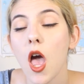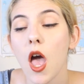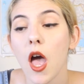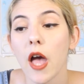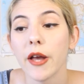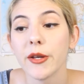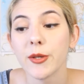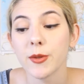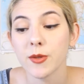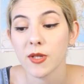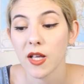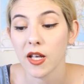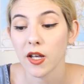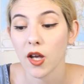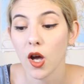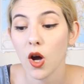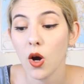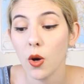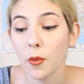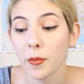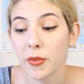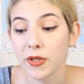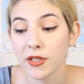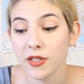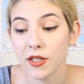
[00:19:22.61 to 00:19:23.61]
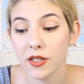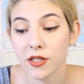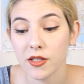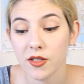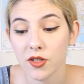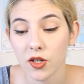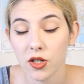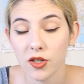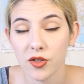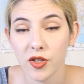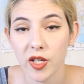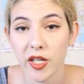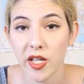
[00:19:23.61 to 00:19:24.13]
And she was like, oh, but it's
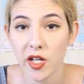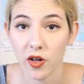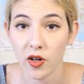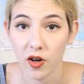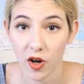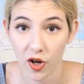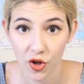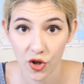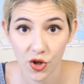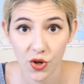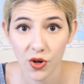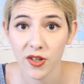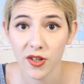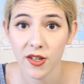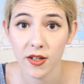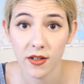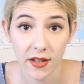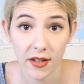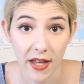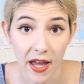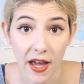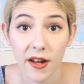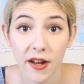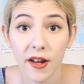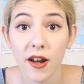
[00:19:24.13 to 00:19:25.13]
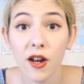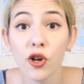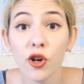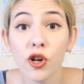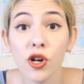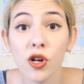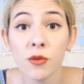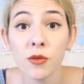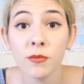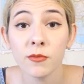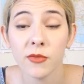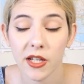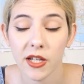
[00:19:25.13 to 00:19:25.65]
not here. Are you sure you didn't get it at
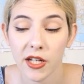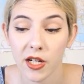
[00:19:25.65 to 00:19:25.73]
home?